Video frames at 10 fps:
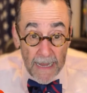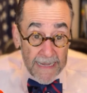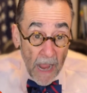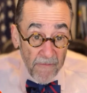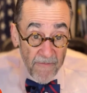
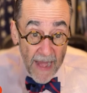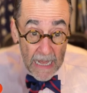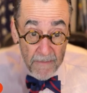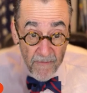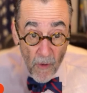Now, Fani,
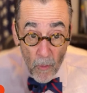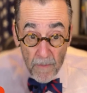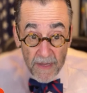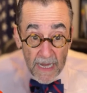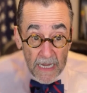before we
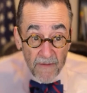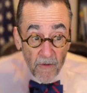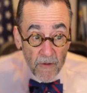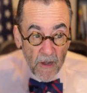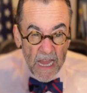begin any
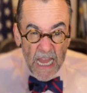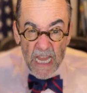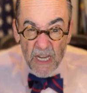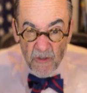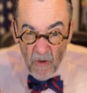further,
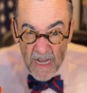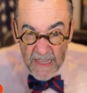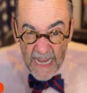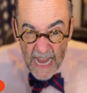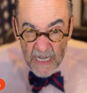is there
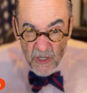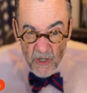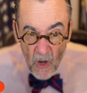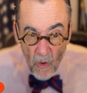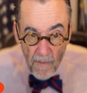anything I should
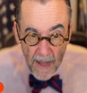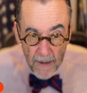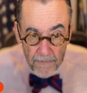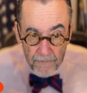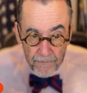know about?
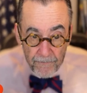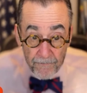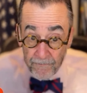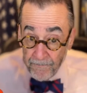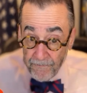
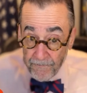Hmm?